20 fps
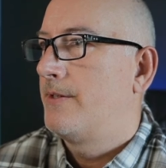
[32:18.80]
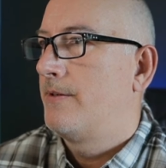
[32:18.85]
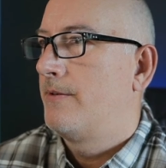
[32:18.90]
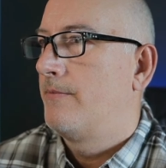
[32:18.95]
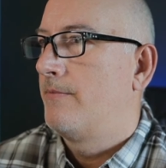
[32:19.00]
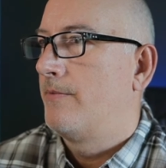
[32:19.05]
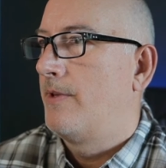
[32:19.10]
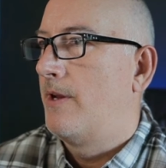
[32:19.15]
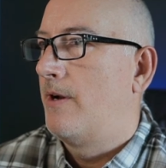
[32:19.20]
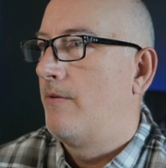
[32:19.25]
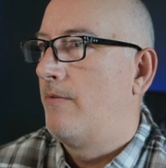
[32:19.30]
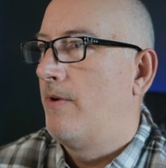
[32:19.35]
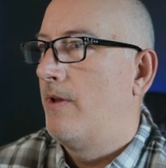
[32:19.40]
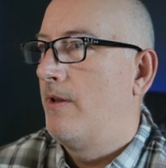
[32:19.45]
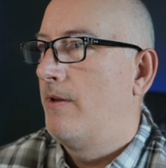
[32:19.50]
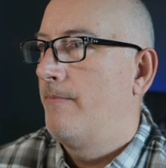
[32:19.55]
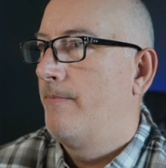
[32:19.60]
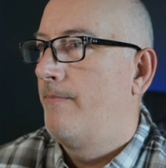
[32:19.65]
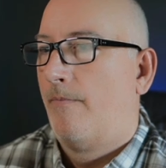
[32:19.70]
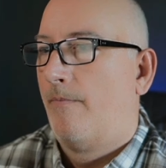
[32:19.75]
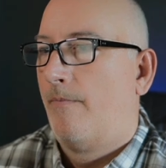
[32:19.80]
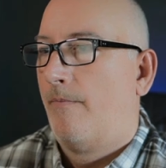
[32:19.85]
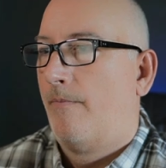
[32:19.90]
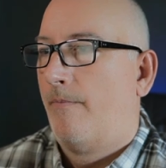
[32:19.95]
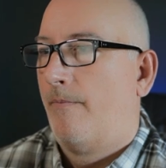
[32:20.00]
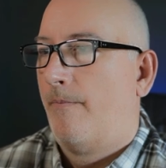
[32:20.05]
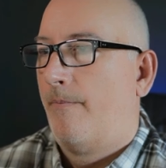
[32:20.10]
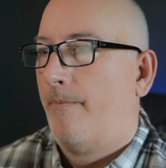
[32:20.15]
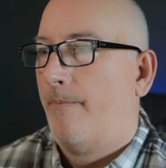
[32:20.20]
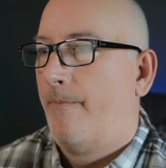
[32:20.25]
we'll let it run.
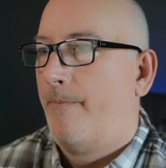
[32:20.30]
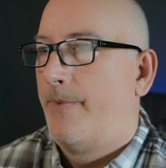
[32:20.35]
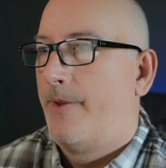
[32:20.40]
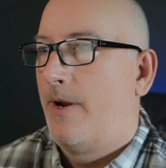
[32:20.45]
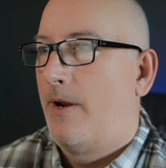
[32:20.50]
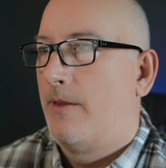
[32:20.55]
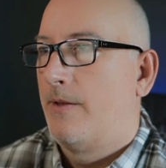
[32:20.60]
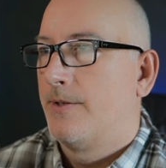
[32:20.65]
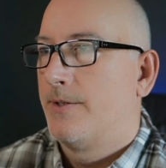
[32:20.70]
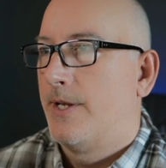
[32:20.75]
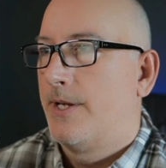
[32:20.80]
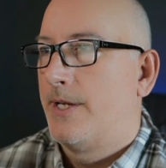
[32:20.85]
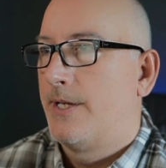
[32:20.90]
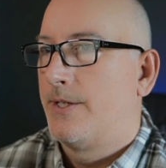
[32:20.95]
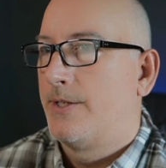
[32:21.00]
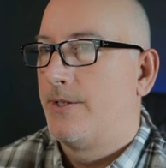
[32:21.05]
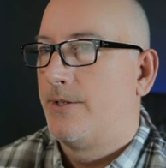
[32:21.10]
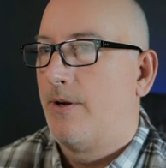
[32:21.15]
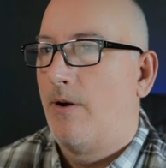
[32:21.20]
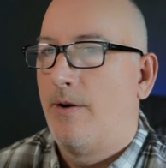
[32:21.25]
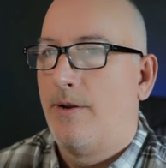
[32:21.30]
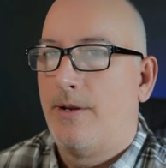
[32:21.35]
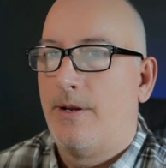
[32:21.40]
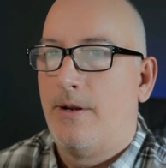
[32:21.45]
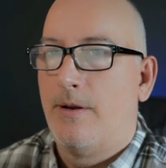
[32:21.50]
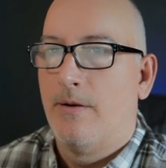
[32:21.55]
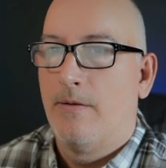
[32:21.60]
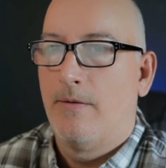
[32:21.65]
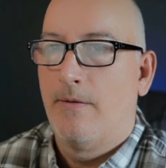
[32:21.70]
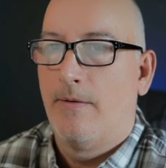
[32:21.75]
All right, looks like it's started here.